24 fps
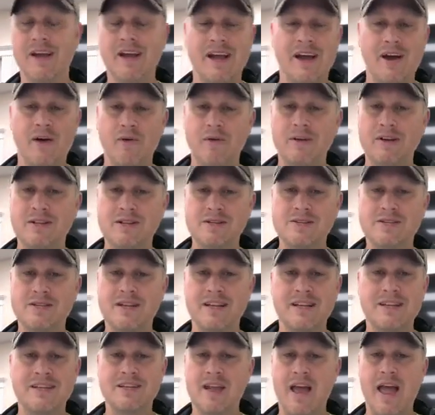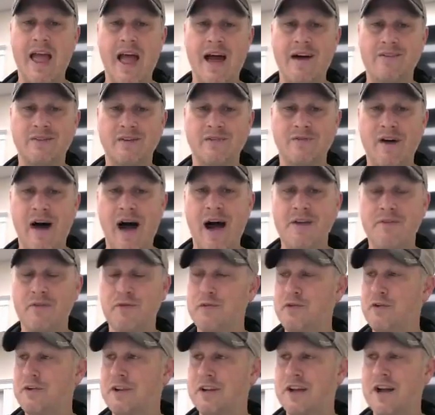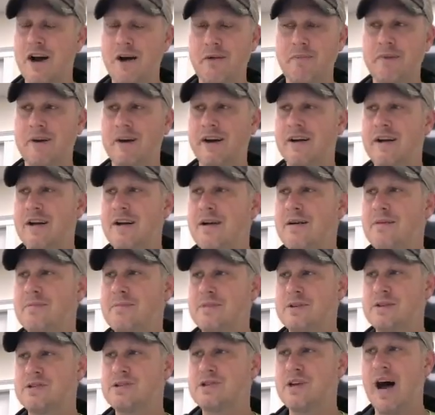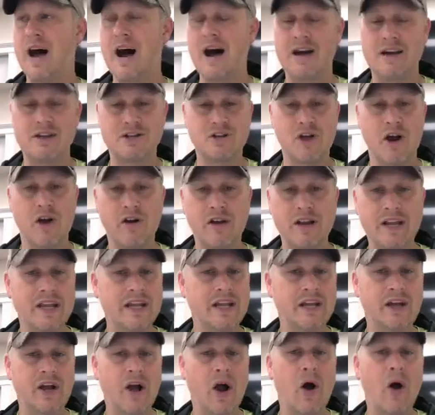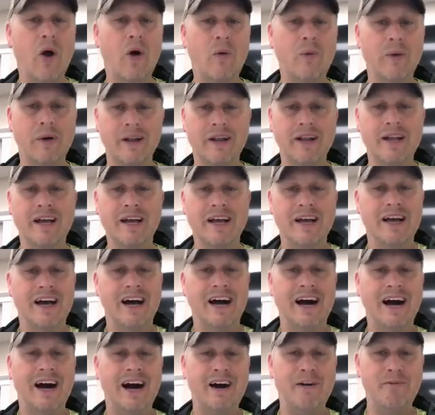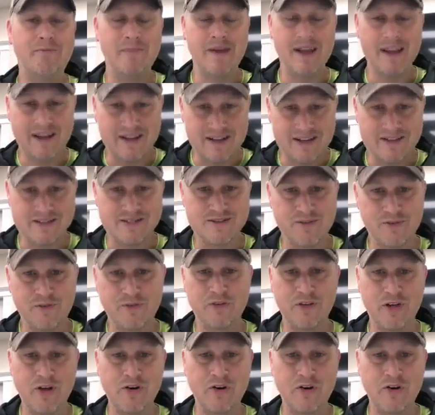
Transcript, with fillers: we just didn't have revival for it to come uh, massage our ego and uh, make us feel